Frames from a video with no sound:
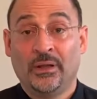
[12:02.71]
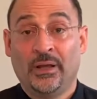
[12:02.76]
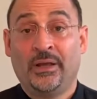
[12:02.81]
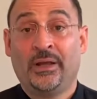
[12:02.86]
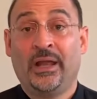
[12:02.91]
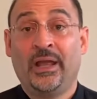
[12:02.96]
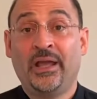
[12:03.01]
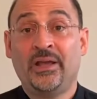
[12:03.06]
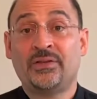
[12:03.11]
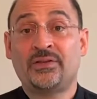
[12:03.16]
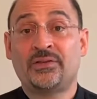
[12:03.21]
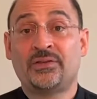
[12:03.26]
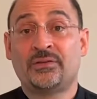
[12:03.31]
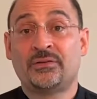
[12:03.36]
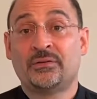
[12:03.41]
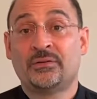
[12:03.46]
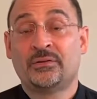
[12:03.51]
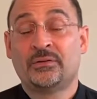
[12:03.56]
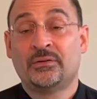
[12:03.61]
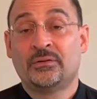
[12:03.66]
And
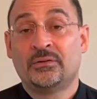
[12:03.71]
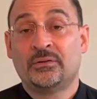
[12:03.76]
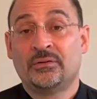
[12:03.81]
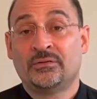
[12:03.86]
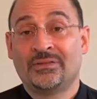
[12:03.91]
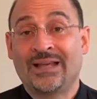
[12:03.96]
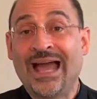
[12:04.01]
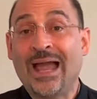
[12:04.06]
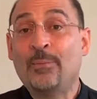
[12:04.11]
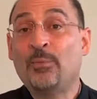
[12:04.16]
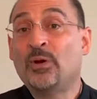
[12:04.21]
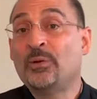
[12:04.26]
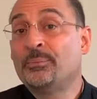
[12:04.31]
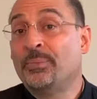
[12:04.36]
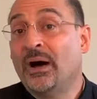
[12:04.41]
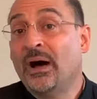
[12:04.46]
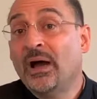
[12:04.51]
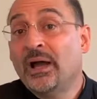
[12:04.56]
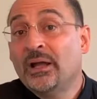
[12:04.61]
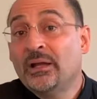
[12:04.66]
as time went
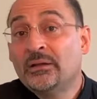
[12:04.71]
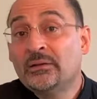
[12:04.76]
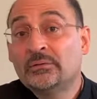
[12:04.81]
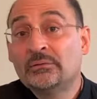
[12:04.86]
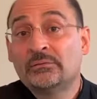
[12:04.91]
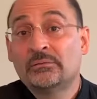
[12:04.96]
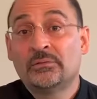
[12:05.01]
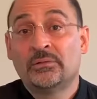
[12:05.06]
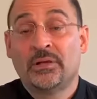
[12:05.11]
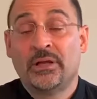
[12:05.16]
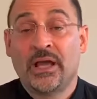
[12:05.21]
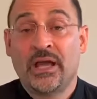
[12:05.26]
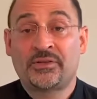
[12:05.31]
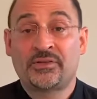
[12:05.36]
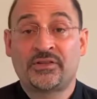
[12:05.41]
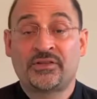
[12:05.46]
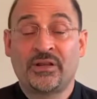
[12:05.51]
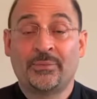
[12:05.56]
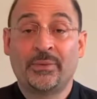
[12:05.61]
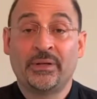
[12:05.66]
by,
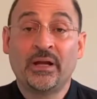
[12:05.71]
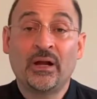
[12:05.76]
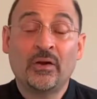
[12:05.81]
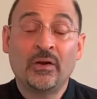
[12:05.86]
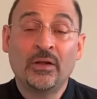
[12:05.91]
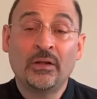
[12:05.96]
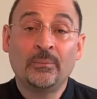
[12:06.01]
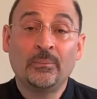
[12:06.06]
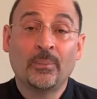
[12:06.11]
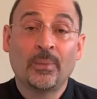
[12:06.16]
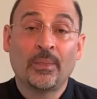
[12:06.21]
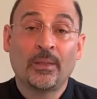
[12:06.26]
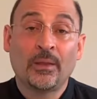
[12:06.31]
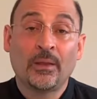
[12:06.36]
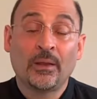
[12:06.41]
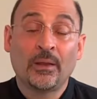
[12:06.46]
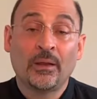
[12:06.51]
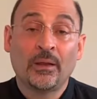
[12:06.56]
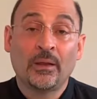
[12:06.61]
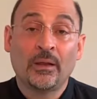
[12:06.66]
as a seminarian,
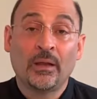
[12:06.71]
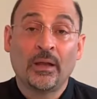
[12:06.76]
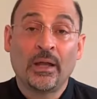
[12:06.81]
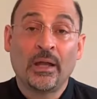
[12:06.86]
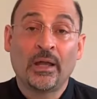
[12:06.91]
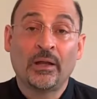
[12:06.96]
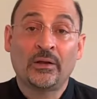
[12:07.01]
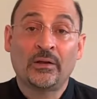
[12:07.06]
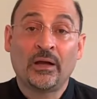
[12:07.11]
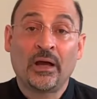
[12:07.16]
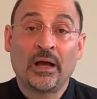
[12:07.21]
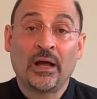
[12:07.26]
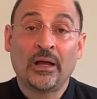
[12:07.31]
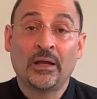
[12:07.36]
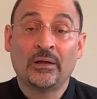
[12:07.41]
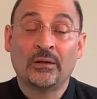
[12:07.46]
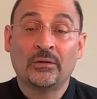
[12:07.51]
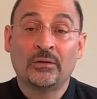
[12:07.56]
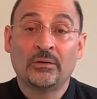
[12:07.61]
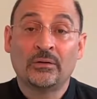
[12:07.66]
and
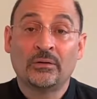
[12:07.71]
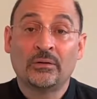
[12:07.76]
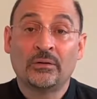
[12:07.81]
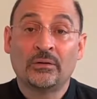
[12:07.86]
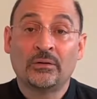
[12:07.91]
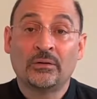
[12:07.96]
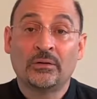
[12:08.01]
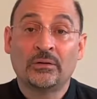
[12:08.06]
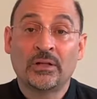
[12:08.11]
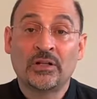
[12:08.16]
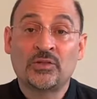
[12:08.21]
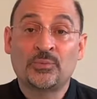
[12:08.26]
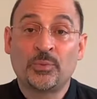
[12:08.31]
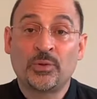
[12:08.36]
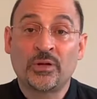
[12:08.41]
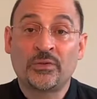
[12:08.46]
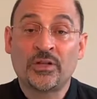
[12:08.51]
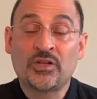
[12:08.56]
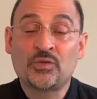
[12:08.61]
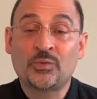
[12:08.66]
I, let's
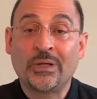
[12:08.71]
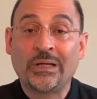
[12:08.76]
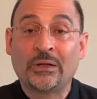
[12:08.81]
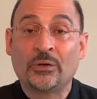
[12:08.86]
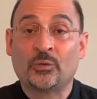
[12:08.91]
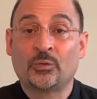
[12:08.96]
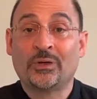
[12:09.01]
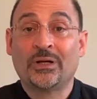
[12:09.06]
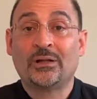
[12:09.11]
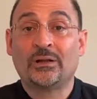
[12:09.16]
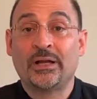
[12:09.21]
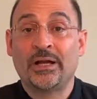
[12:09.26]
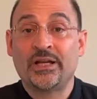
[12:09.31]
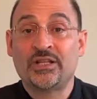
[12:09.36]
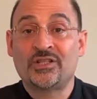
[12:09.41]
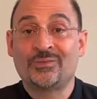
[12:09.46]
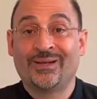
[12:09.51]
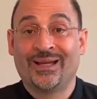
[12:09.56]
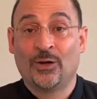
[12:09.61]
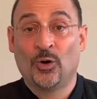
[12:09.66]
put it this way,
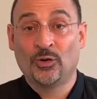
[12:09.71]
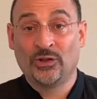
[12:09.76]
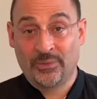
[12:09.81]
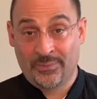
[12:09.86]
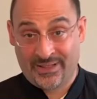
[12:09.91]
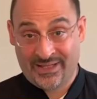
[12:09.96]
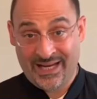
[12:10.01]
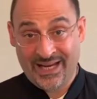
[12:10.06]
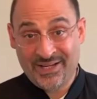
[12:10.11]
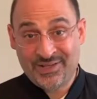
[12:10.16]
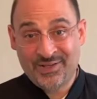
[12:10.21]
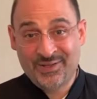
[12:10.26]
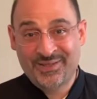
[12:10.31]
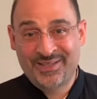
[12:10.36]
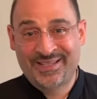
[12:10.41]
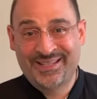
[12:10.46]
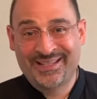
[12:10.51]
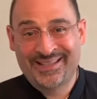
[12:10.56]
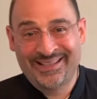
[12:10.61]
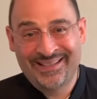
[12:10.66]
realized my own
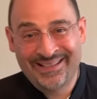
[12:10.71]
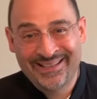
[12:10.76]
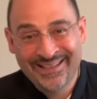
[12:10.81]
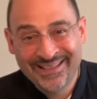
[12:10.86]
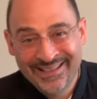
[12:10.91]
limitations,